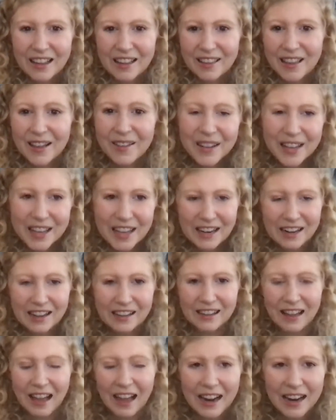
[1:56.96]
then we can
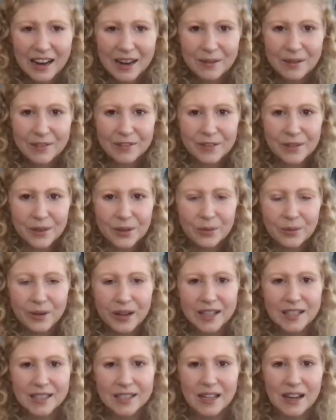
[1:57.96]
align with new
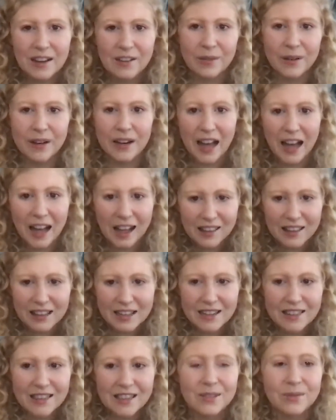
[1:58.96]
ways of
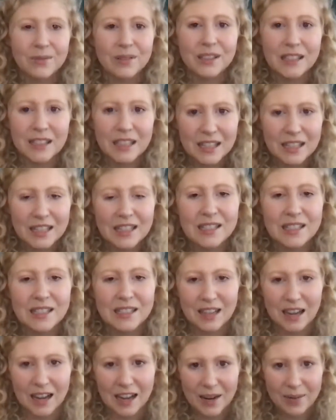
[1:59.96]
reality. This really is a
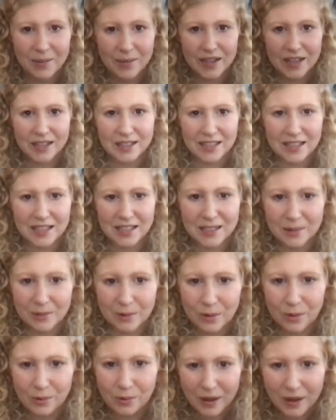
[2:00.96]
time we can take
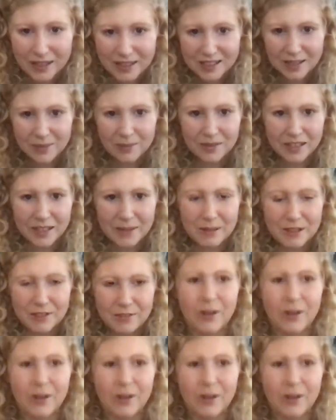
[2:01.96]
some quantum leaps